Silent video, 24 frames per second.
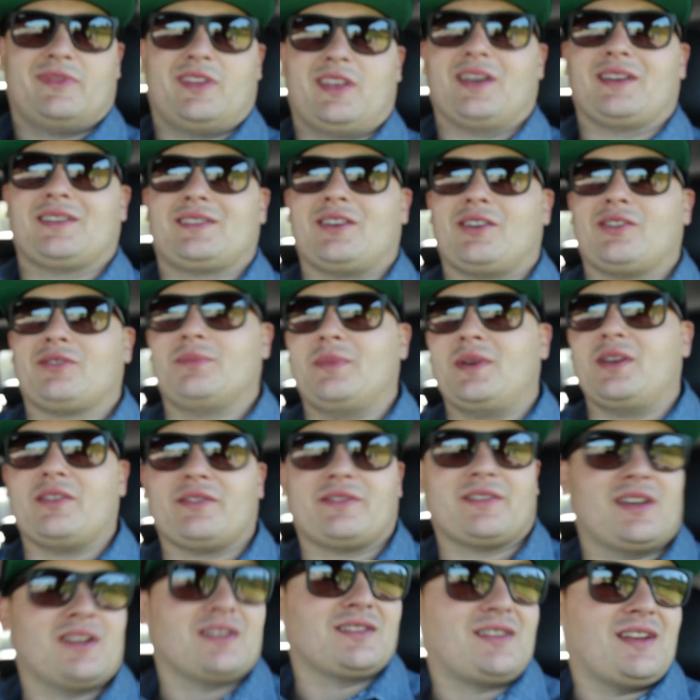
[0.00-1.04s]
Get those
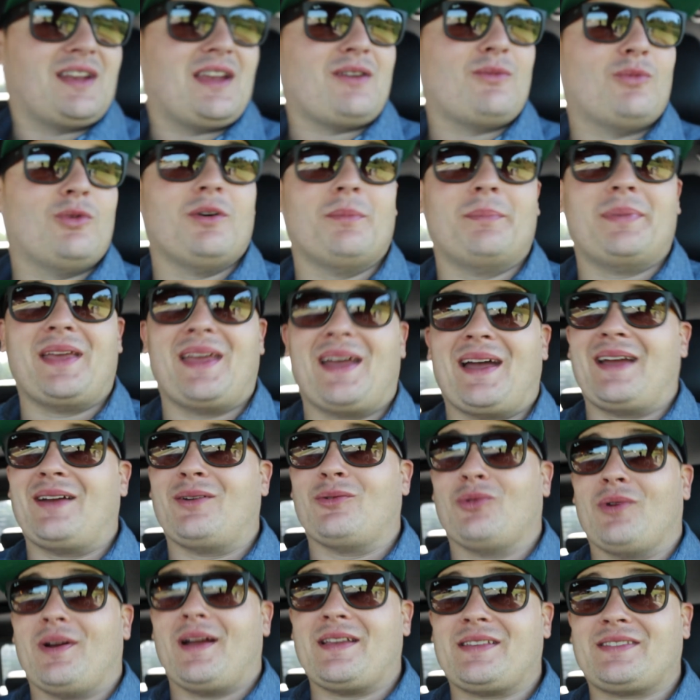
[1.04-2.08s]
meals in. Today will be a
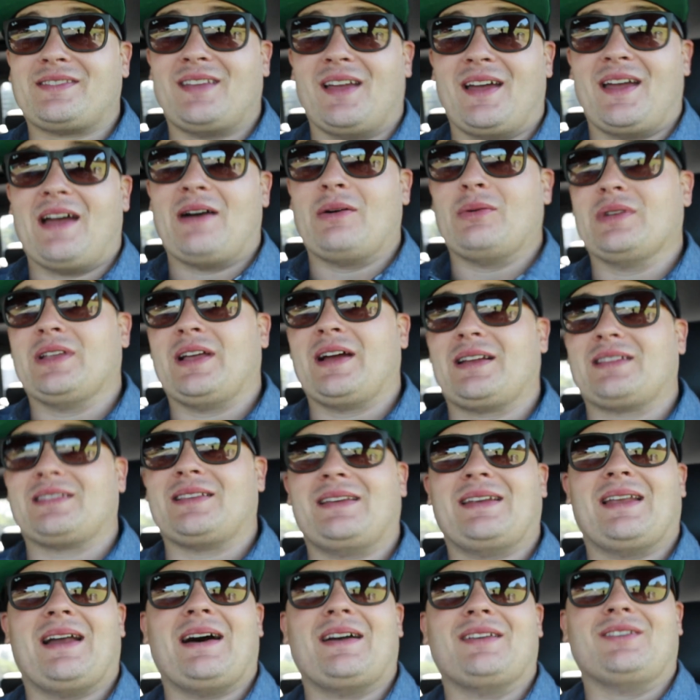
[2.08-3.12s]
rest day. I will
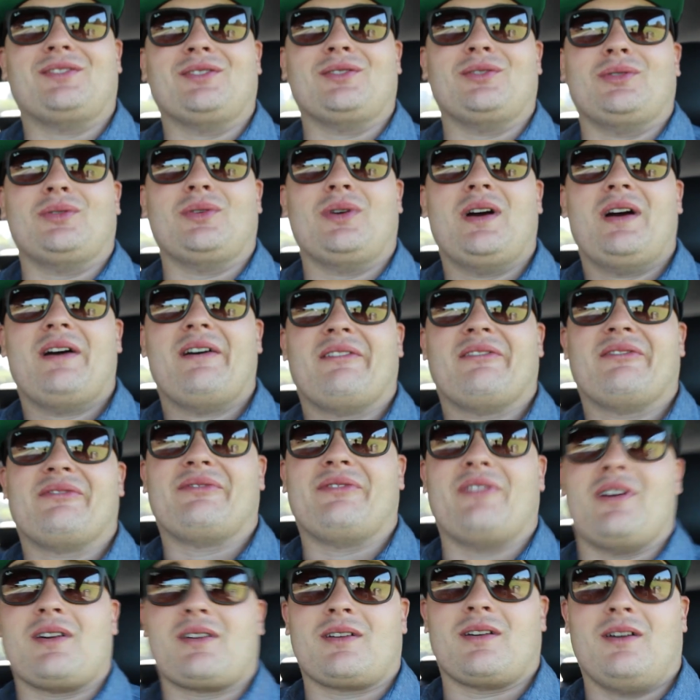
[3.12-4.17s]
likely not do
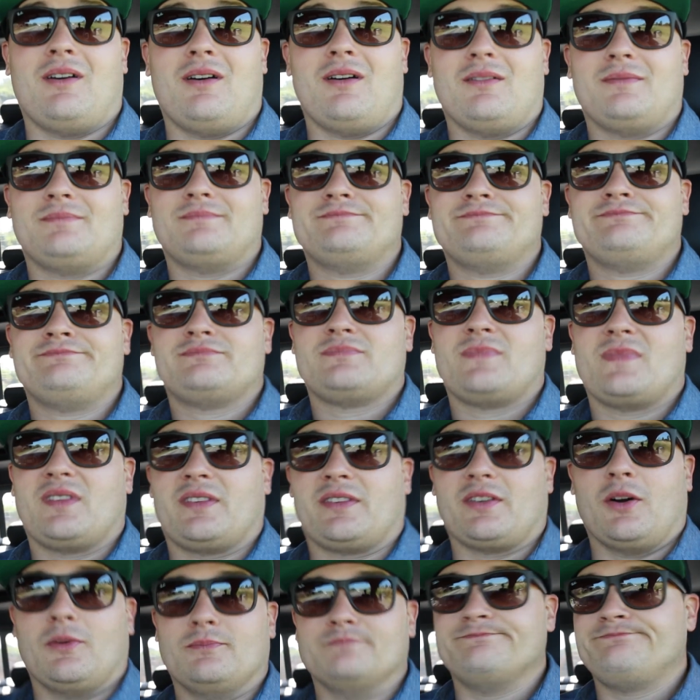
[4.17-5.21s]
fuck all.
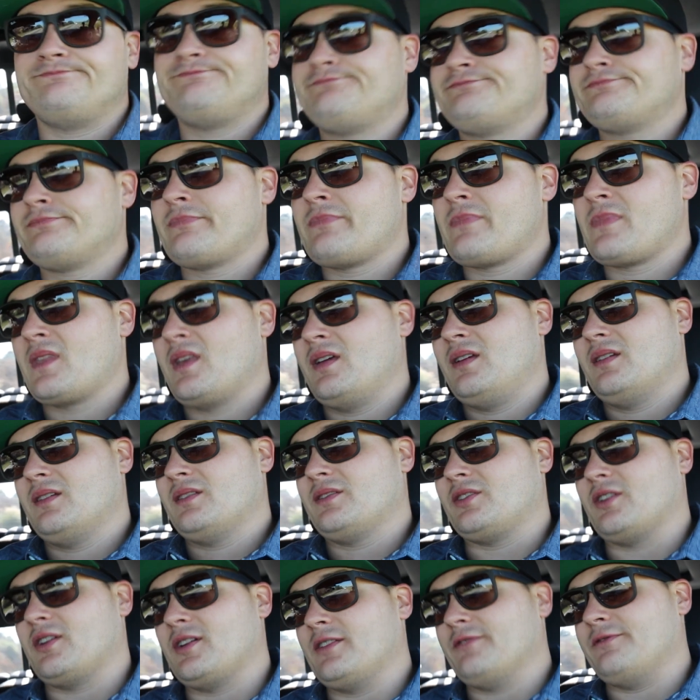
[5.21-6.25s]
So,
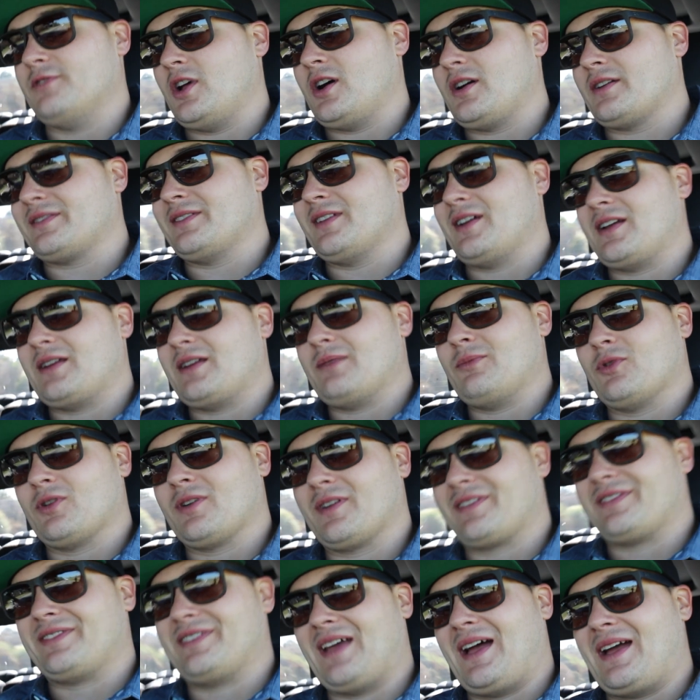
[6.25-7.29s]
sorry the vlog's not any more
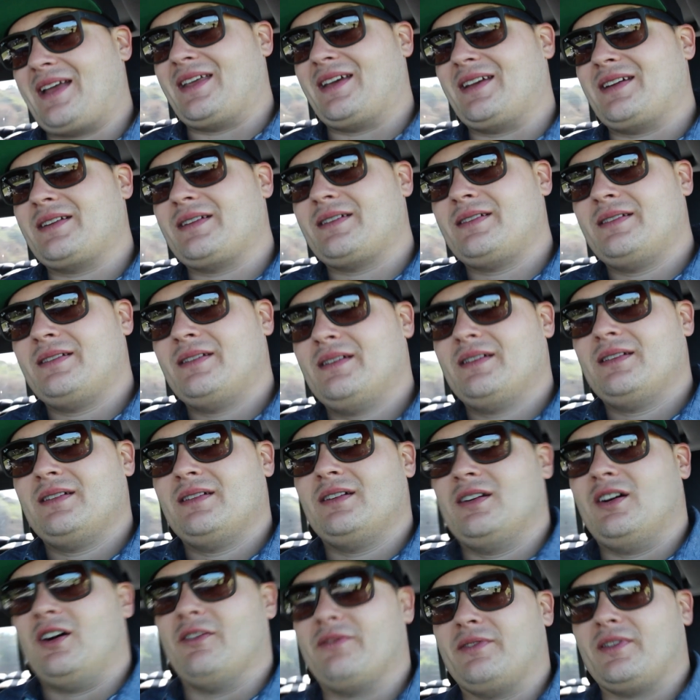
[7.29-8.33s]
exciting.
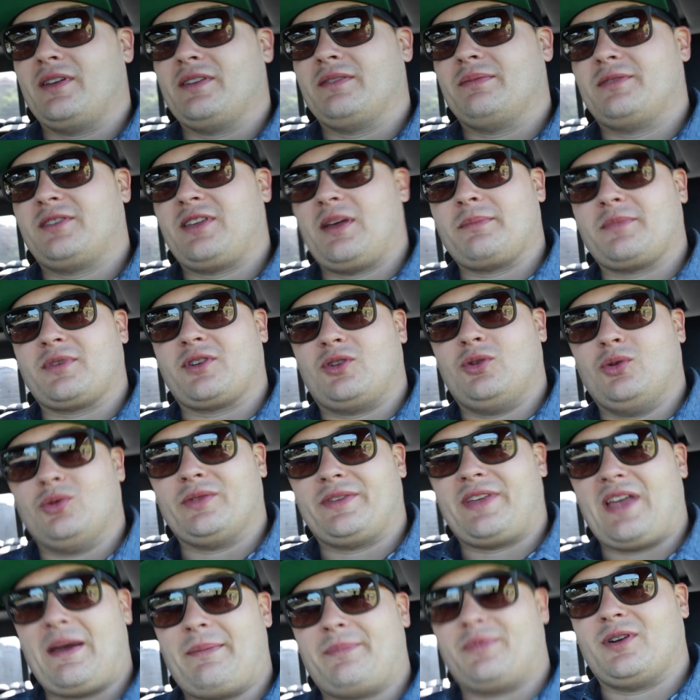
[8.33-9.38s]
Hopefully something
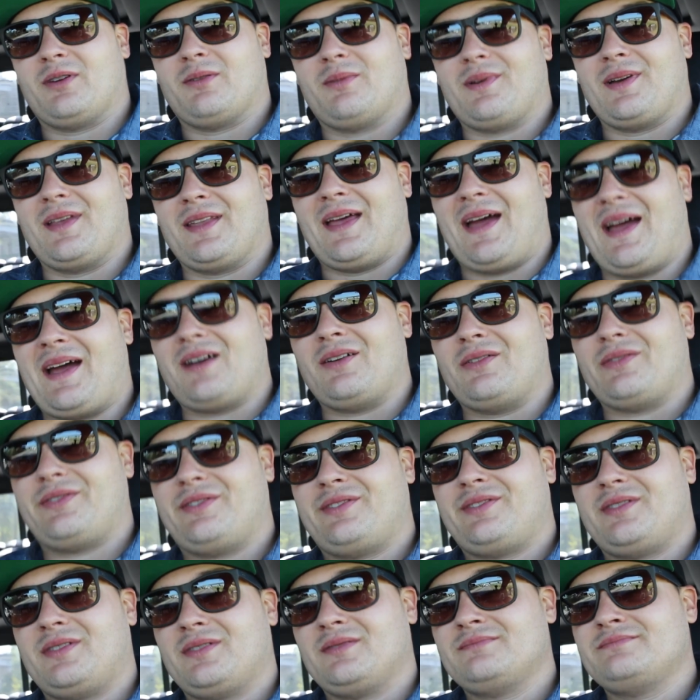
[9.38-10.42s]
cool's happening around the
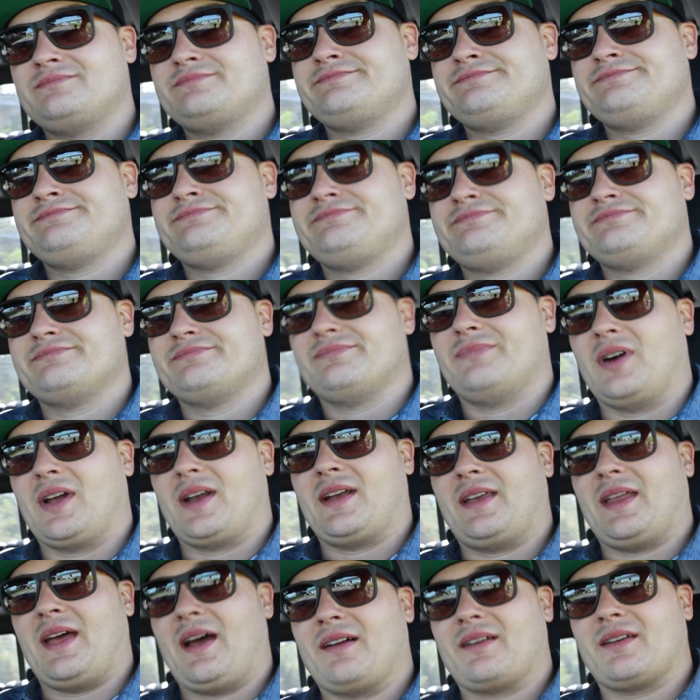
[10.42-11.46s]
house but I
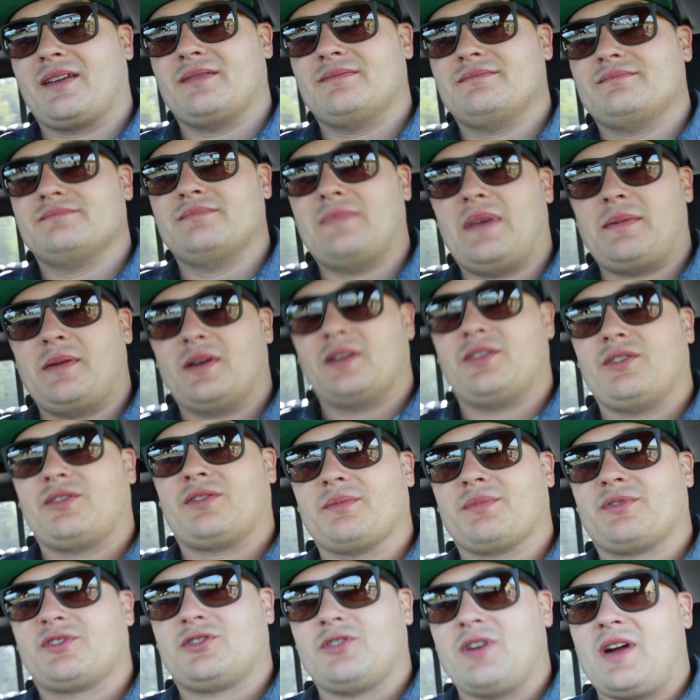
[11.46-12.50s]
doubt it. Maybe I'll do
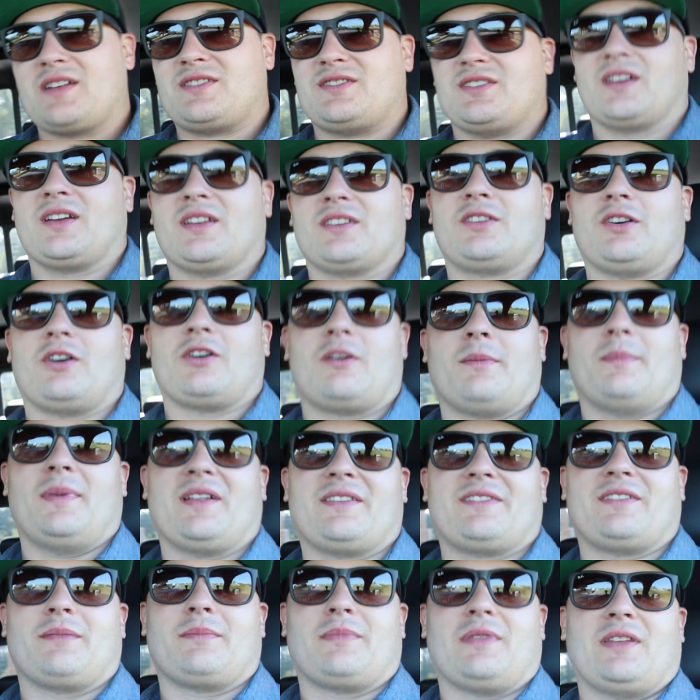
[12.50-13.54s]
some stretching and talk
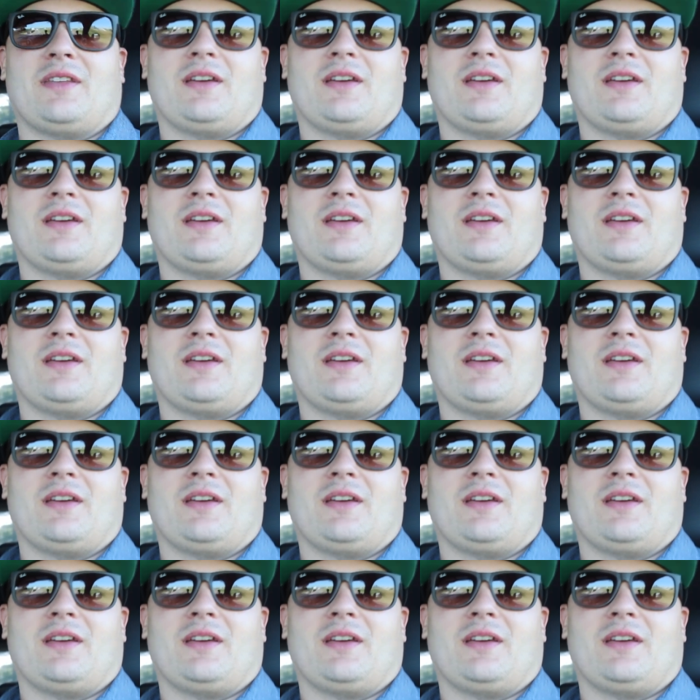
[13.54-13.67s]
about something